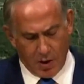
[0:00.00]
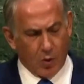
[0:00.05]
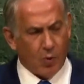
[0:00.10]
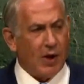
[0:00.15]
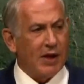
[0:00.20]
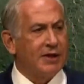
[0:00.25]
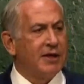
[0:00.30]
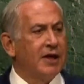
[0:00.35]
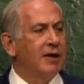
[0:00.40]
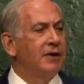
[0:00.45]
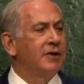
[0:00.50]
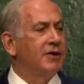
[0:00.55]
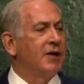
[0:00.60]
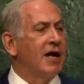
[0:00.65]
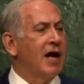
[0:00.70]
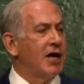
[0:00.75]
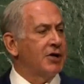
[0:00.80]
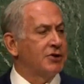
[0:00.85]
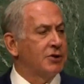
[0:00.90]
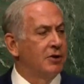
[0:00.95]
What the
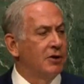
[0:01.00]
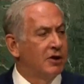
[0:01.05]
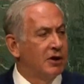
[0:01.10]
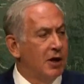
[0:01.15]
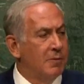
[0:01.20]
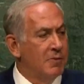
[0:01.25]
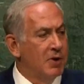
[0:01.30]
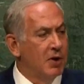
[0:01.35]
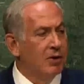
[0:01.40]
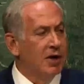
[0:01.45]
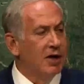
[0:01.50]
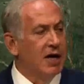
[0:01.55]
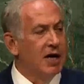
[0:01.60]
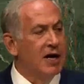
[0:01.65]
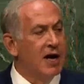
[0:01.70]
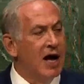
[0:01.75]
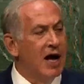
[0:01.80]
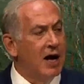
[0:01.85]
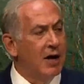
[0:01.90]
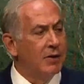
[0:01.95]
international community
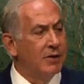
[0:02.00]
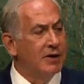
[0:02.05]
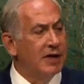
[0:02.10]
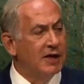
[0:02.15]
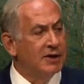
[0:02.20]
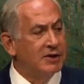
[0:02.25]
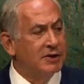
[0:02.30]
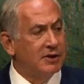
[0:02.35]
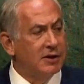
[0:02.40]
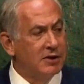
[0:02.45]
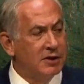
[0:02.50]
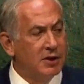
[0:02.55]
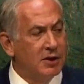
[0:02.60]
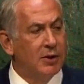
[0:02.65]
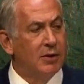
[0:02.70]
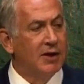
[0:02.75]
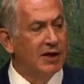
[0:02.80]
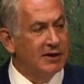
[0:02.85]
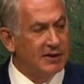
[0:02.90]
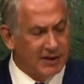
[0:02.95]
now needs to
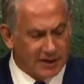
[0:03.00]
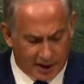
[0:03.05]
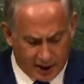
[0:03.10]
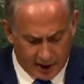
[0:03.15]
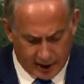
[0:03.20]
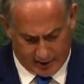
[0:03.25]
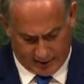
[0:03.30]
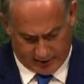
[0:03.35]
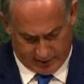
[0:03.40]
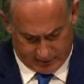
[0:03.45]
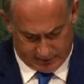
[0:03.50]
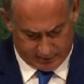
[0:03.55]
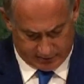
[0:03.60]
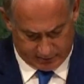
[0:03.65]
do is clear.